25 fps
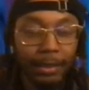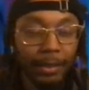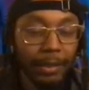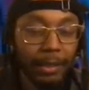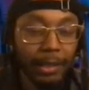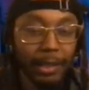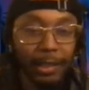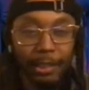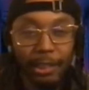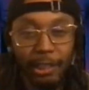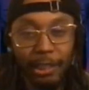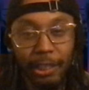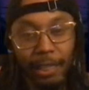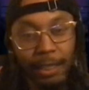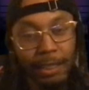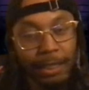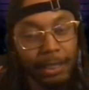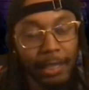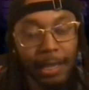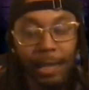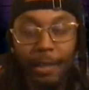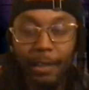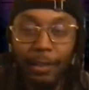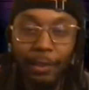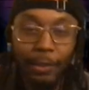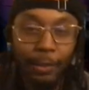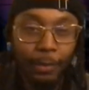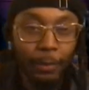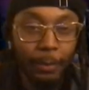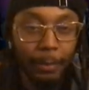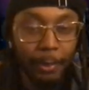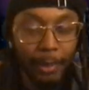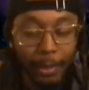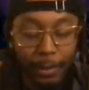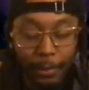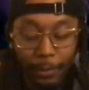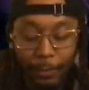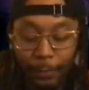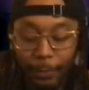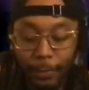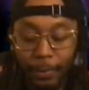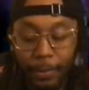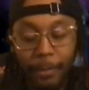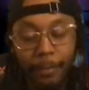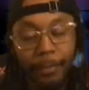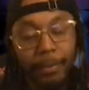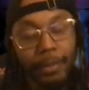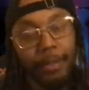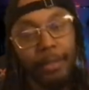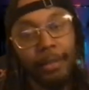adjust that a little bit you
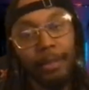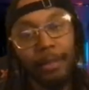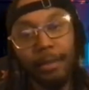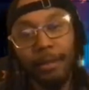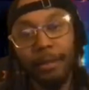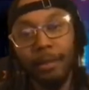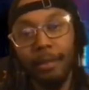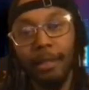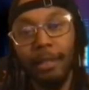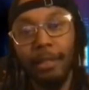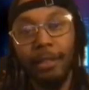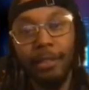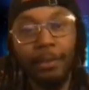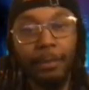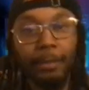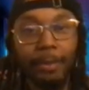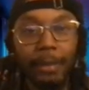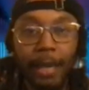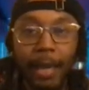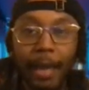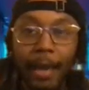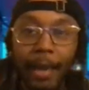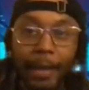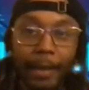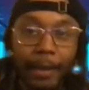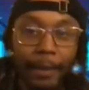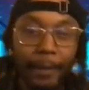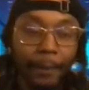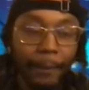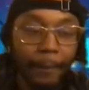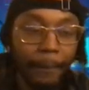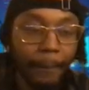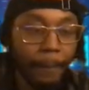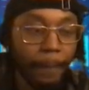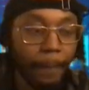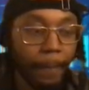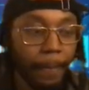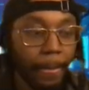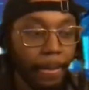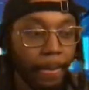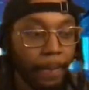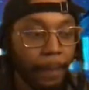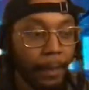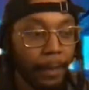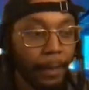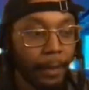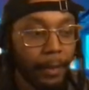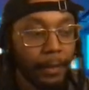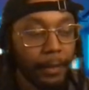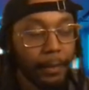feel me and you be alright
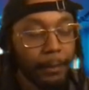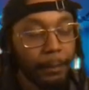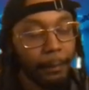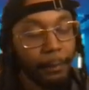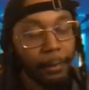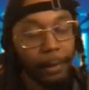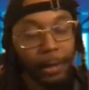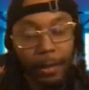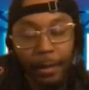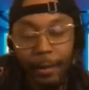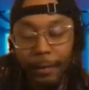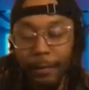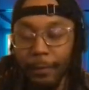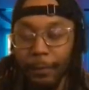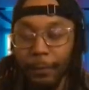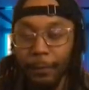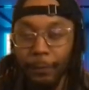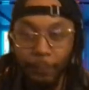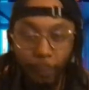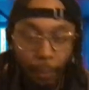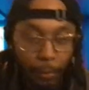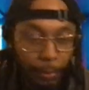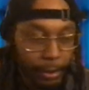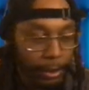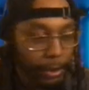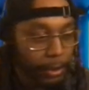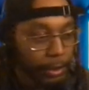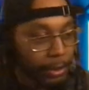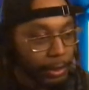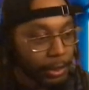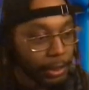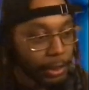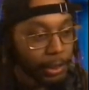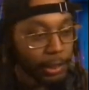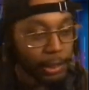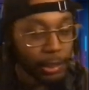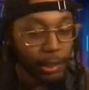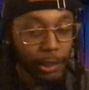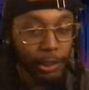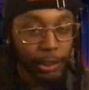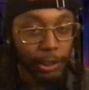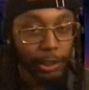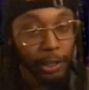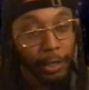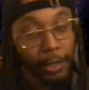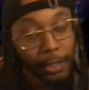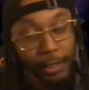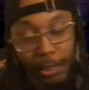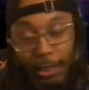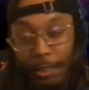but 40 she
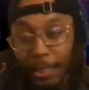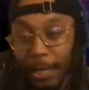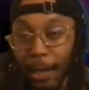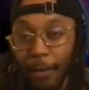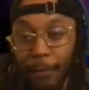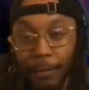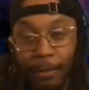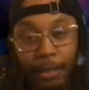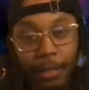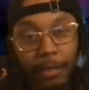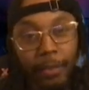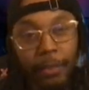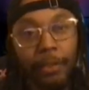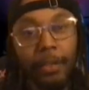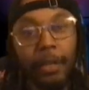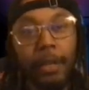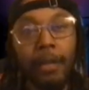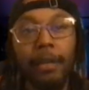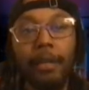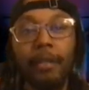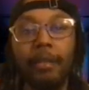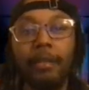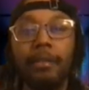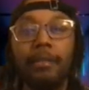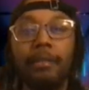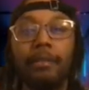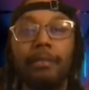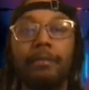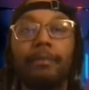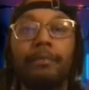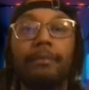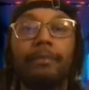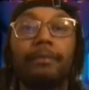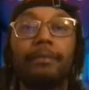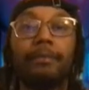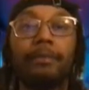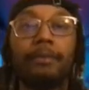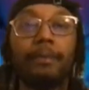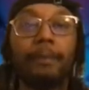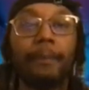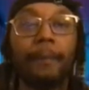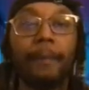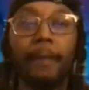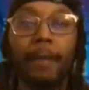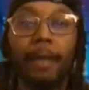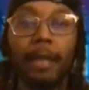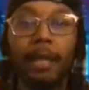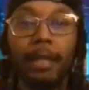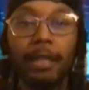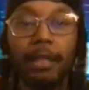jerseyed out in the third
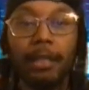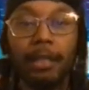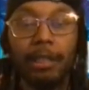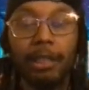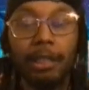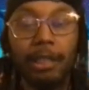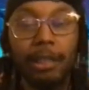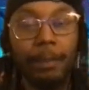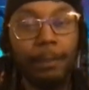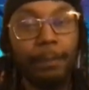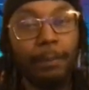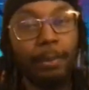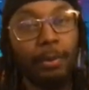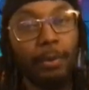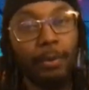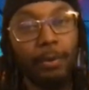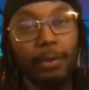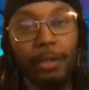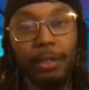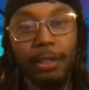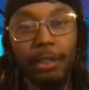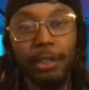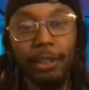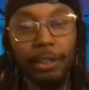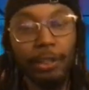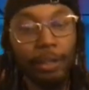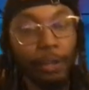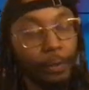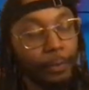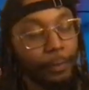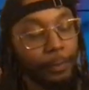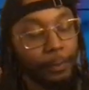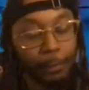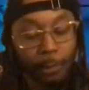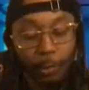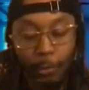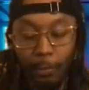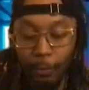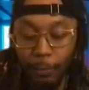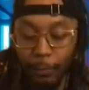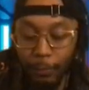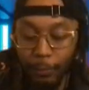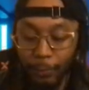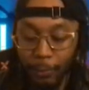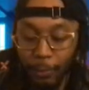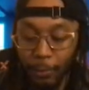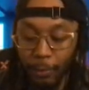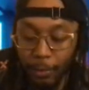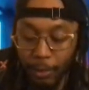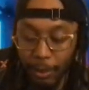she pulled a surf move
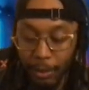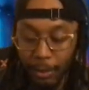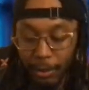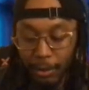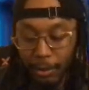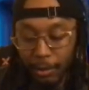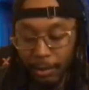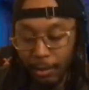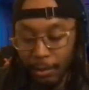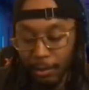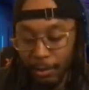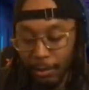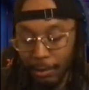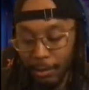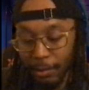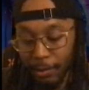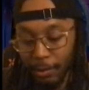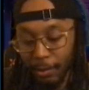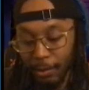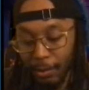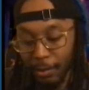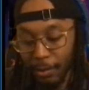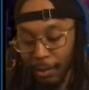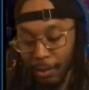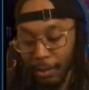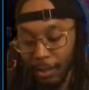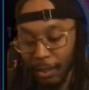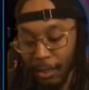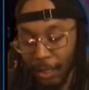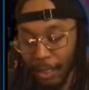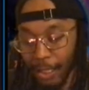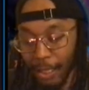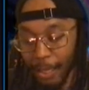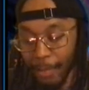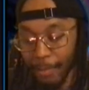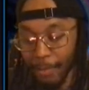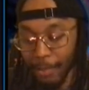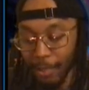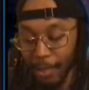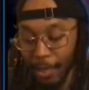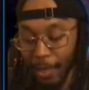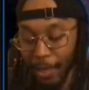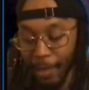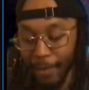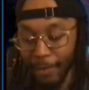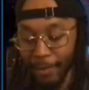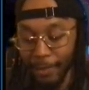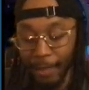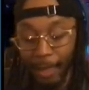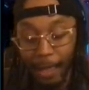on us you know what I'm saying?
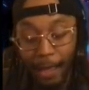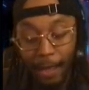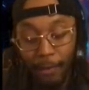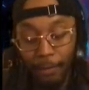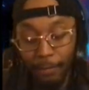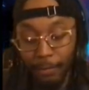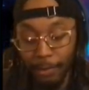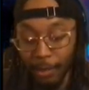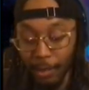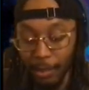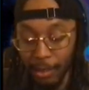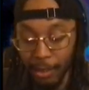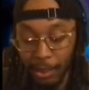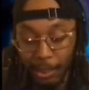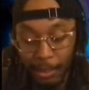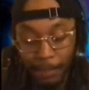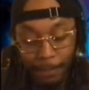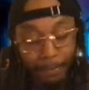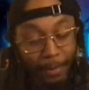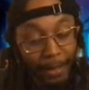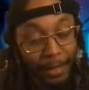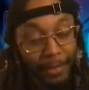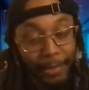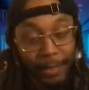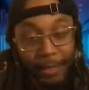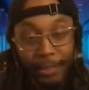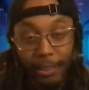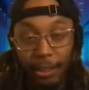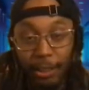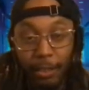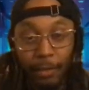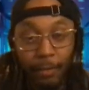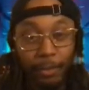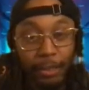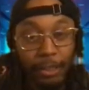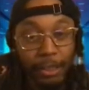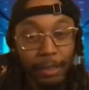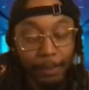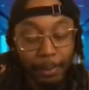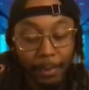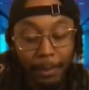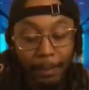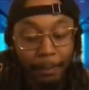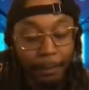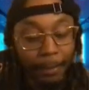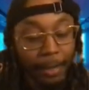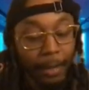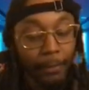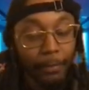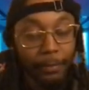I, I don't know. She, I think she only spit
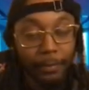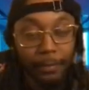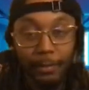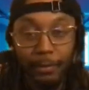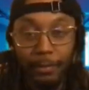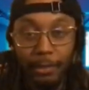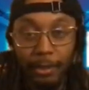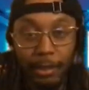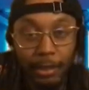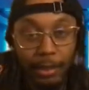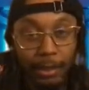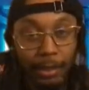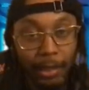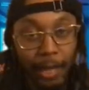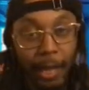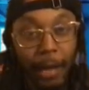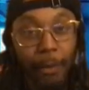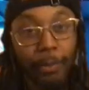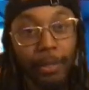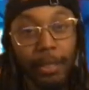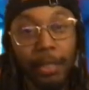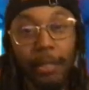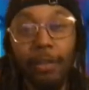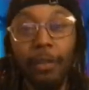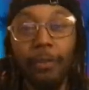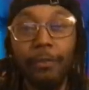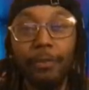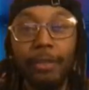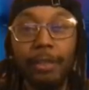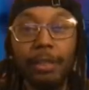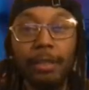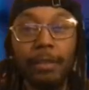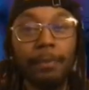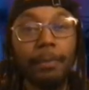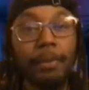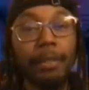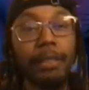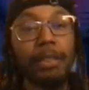about. I don't even know if she spit